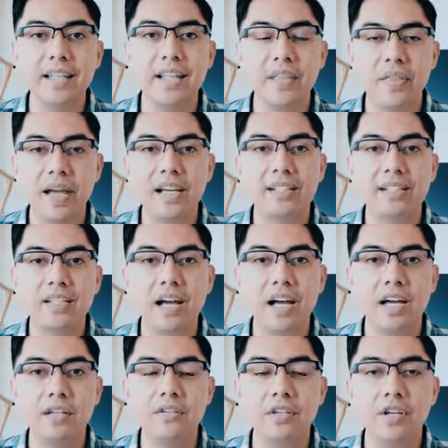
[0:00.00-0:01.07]
that
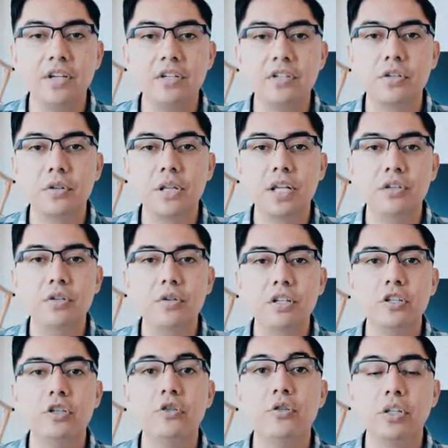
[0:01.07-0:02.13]
size so that you
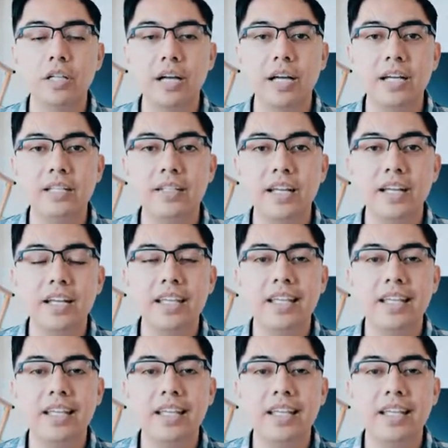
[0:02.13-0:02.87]
can utilize